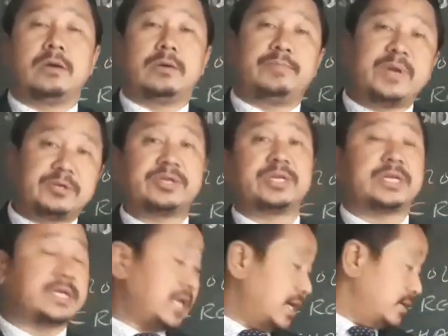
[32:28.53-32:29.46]
pituitary
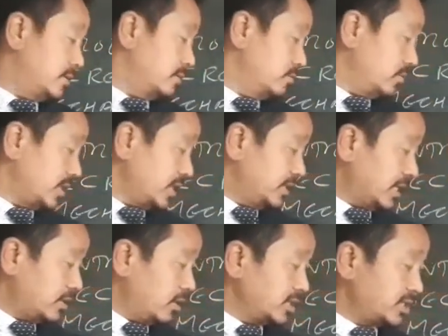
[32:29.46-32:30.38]
gland. Okay,
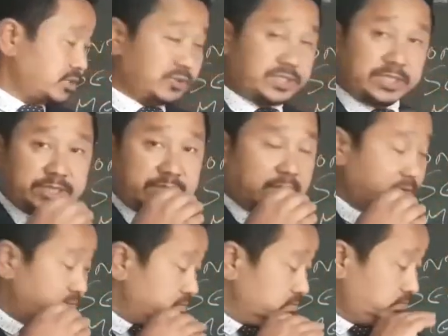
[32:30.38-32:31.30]
that oxytocin is
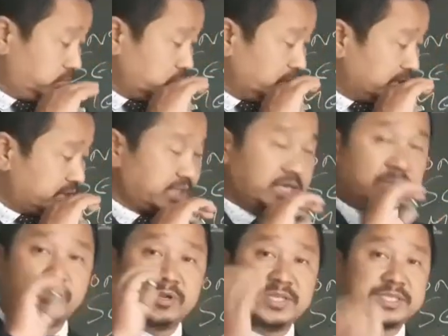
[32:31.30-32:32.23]
there, which
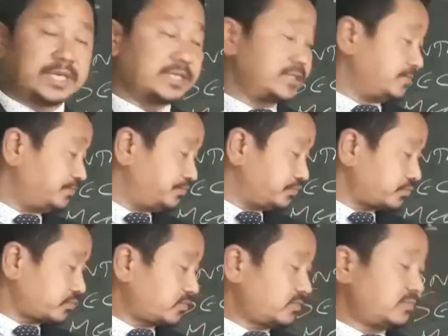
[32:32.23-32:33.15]
influences
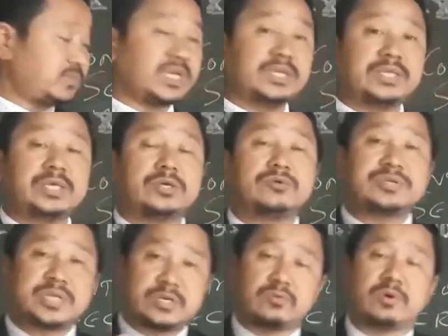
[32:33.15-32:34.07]
the
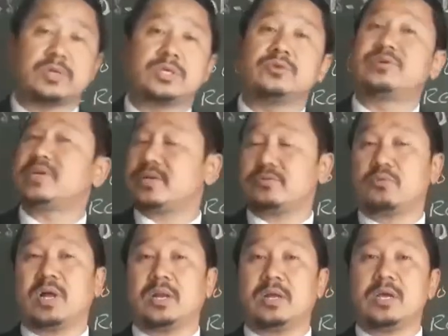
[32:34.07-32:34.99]
uterine
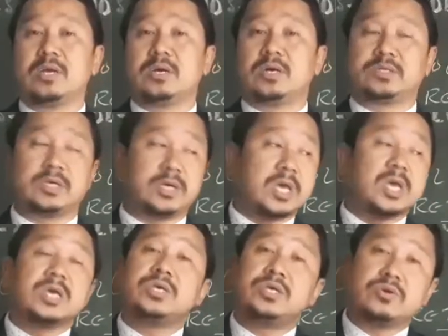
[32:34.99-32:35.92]
wall or the
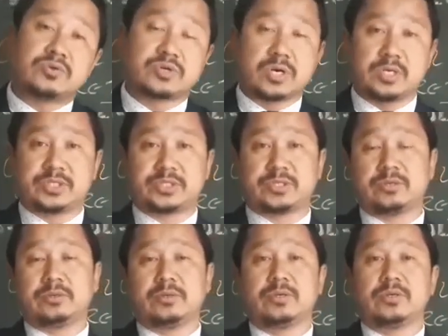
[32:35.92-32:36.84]
uterus,
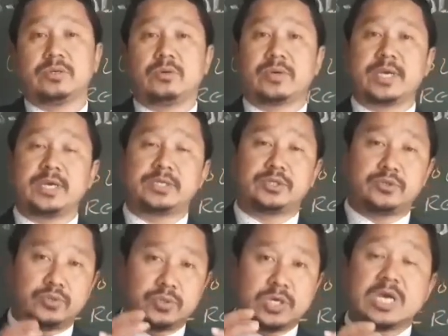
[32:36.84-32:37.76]
okay,
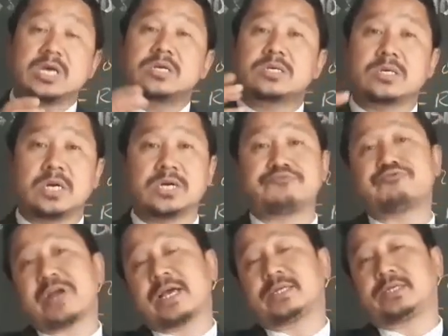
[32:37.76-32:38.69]
to
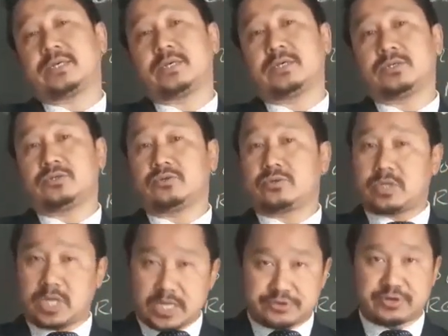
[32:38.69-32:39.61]
contract.
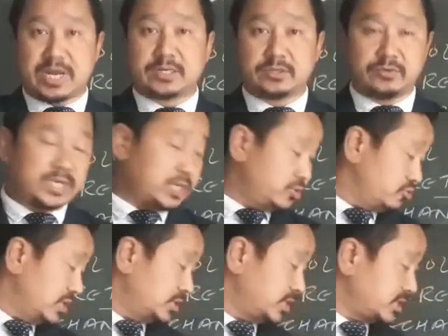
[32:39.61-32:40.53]
Okay, it
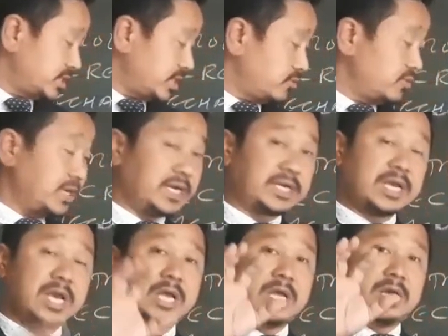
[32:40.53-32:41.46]
will just regulate
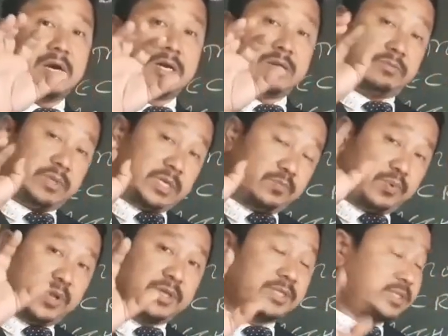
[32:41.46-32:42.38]
or
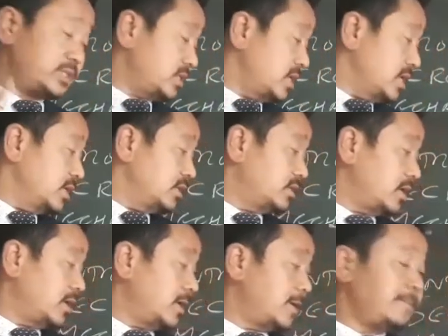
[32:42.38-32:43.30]
influence
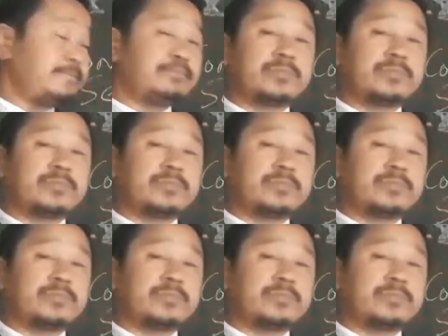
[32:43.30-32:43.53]
the